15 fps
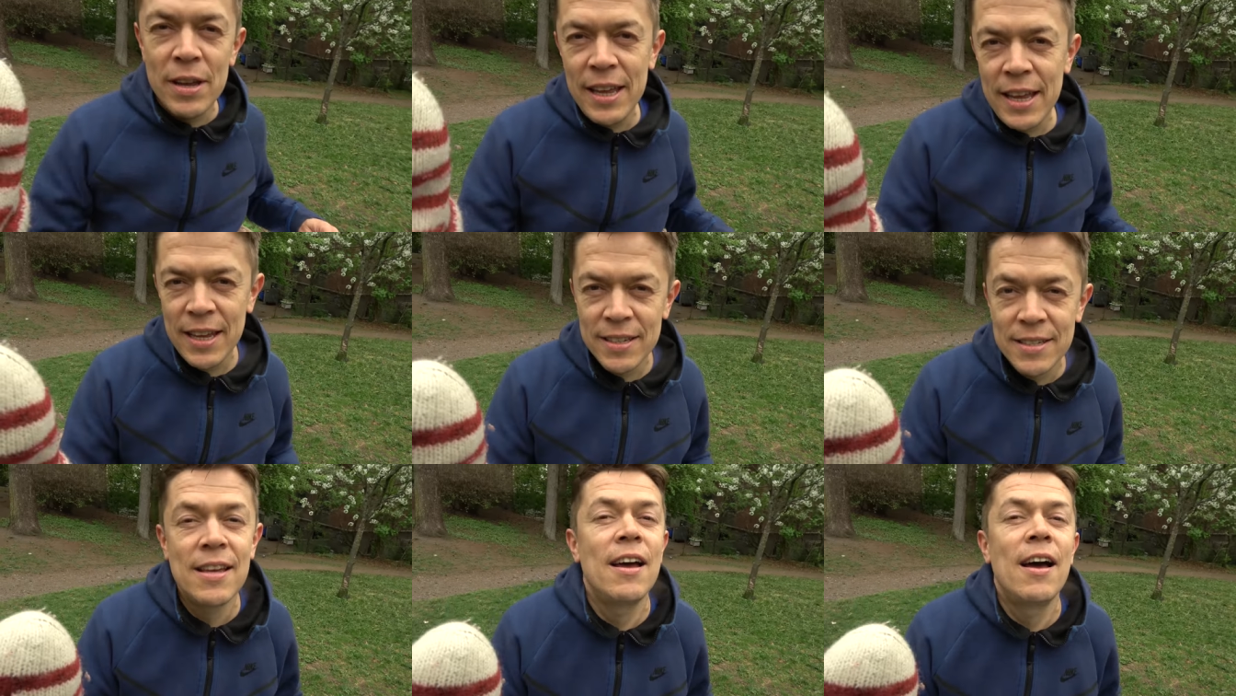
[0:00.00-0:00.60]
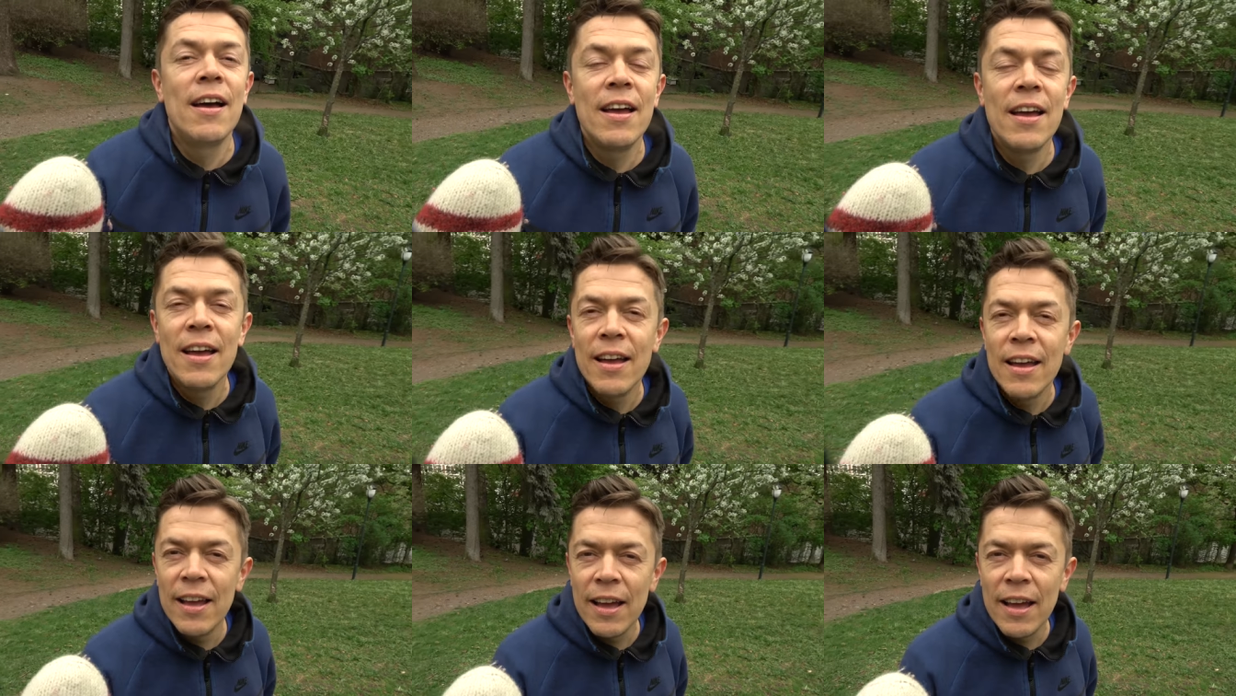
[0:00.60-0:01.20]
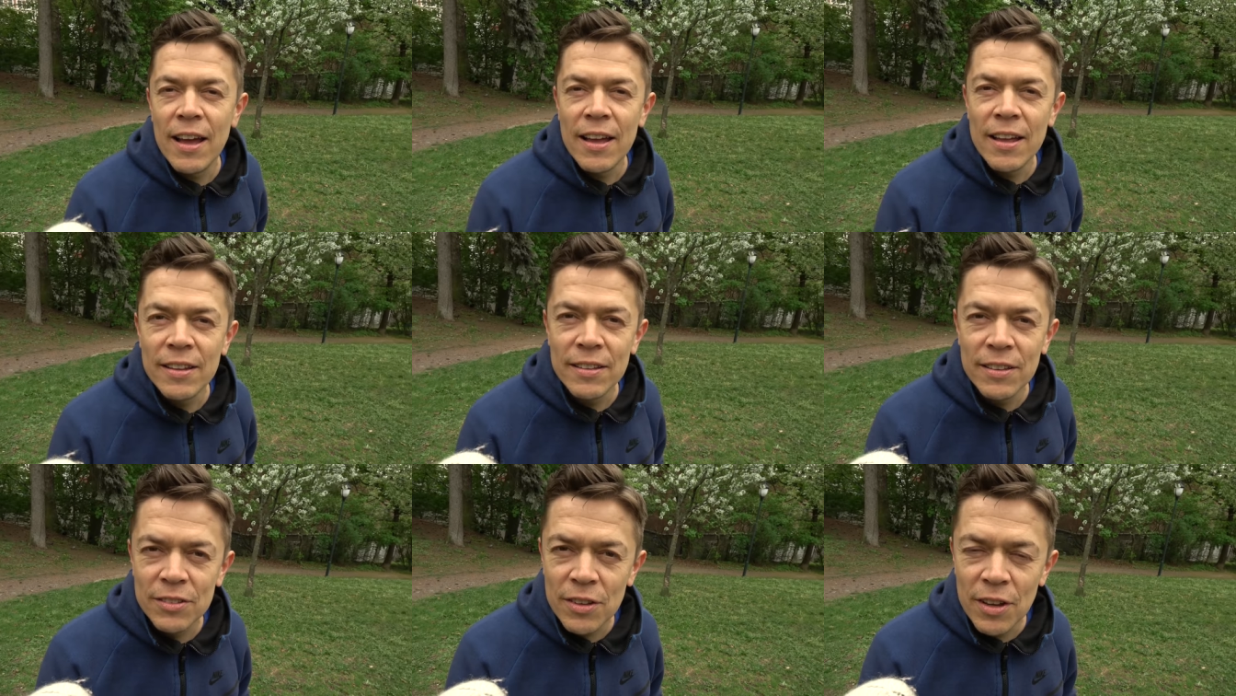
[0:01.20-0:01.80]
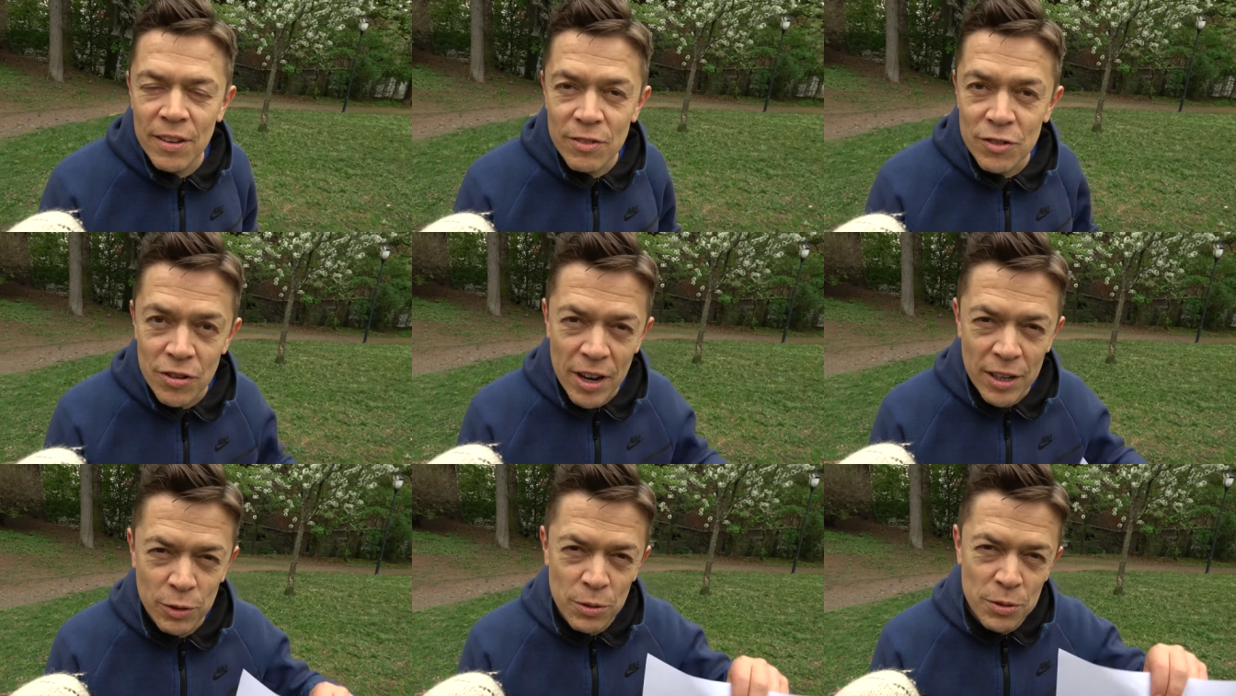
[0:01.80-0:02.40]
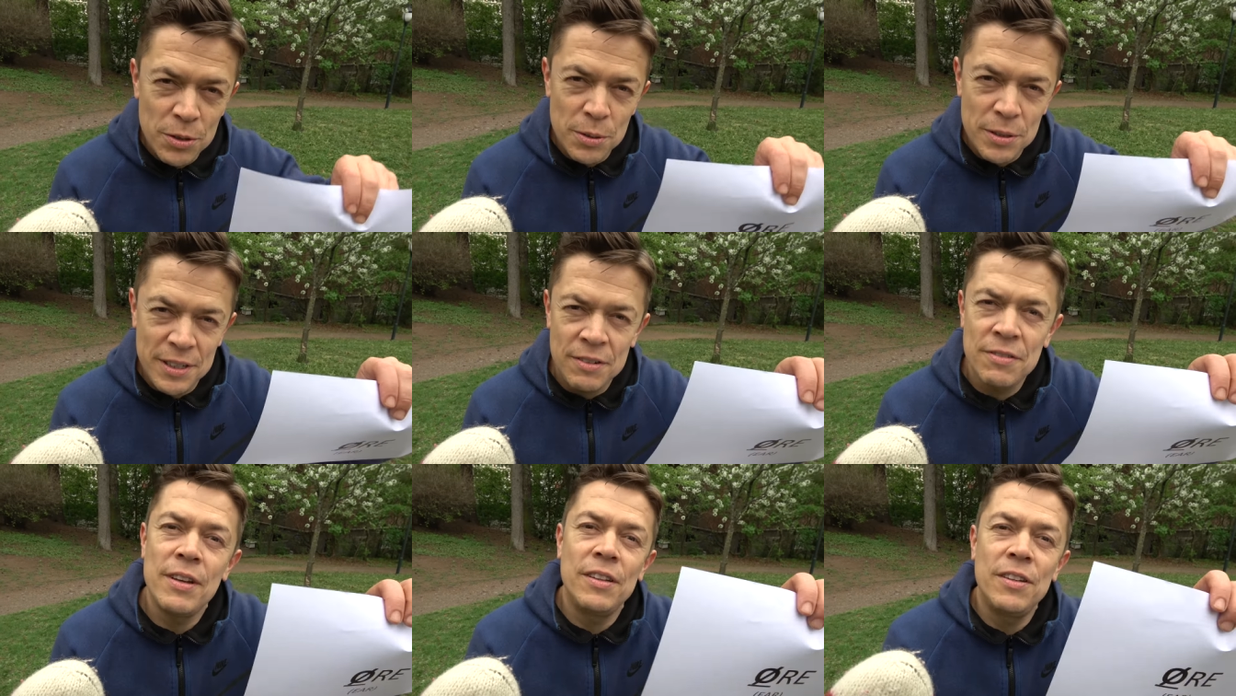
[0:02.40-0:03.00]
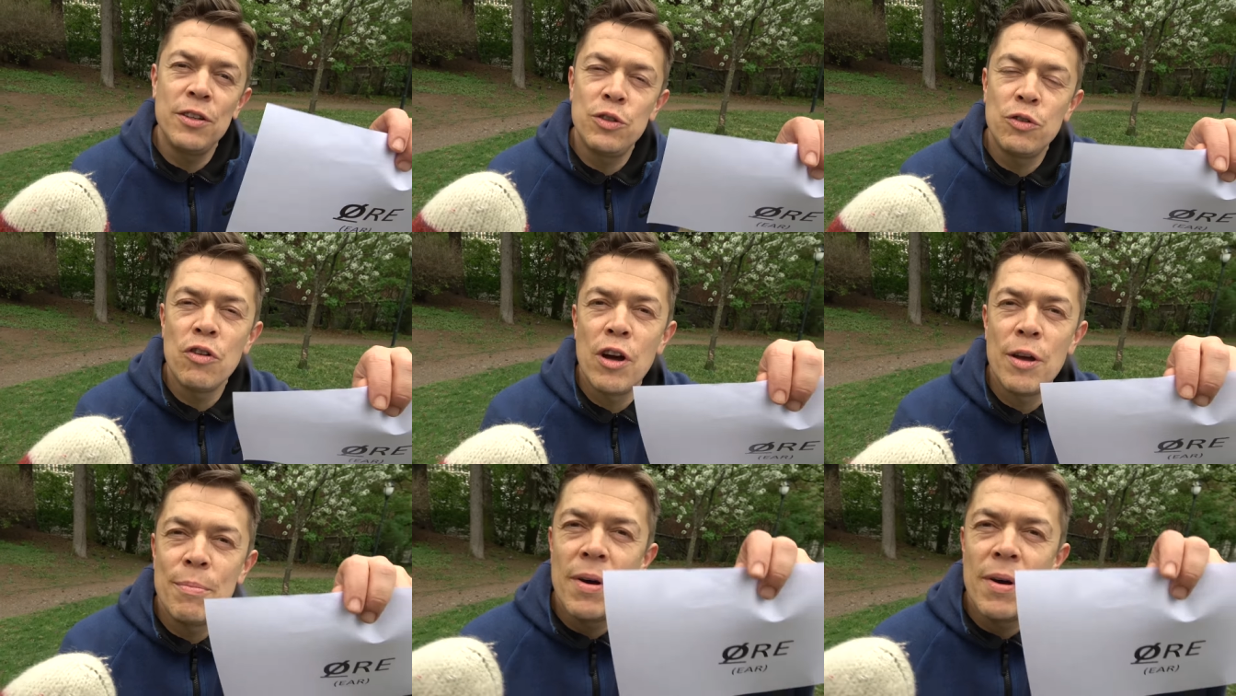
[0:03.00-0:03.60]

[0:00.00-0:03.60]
he is uh, uh, trying to dest destroy